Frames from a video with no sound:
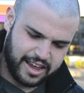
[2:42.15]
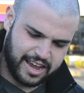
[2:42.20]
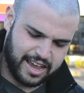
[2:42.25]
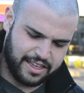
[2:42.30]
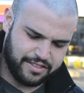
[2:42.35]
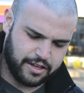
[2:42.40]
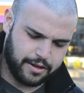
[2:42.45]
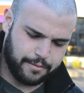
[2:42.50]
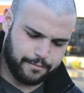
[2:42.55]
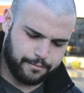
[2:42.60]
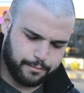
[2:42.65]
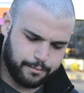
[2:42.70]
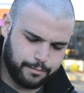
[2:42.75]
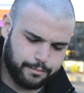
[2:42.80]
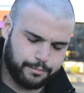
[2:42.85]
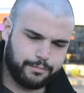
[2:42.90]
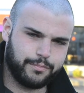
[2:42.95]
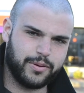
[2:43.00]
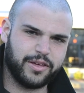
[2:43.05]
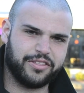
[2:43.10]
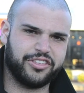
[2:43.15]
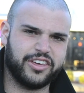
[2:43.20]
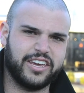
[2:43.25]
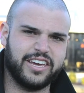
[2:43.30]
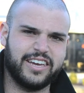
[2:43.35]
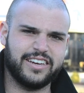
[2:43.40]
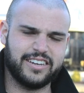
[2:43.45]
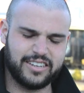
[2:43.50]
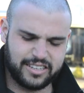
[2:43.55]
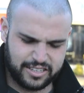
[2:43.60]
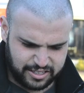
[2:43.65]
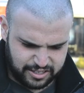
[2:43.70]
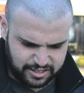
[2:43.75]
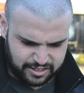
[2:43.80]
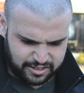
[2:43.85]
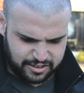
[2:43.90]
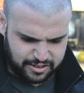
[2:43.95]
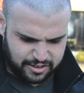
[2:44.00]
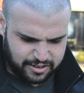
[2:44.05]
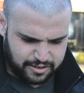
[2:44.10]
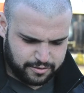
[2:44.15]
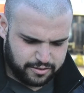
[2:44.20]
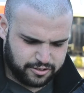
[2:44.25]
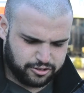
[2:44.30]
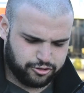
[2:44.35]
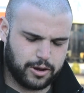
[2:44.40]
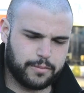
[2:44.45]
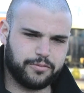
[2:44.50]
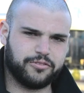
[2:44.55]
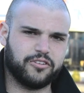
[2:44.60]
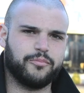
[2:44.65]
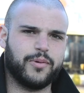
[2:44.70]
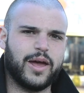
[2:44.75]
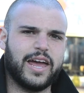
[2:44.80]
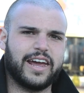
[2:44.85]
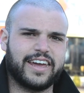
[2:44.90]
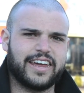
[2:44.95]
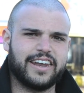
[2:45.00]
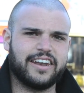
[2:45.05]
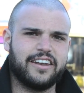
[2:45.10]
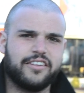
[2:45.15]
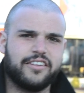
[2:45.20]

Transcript: and the pithy strips of bacon.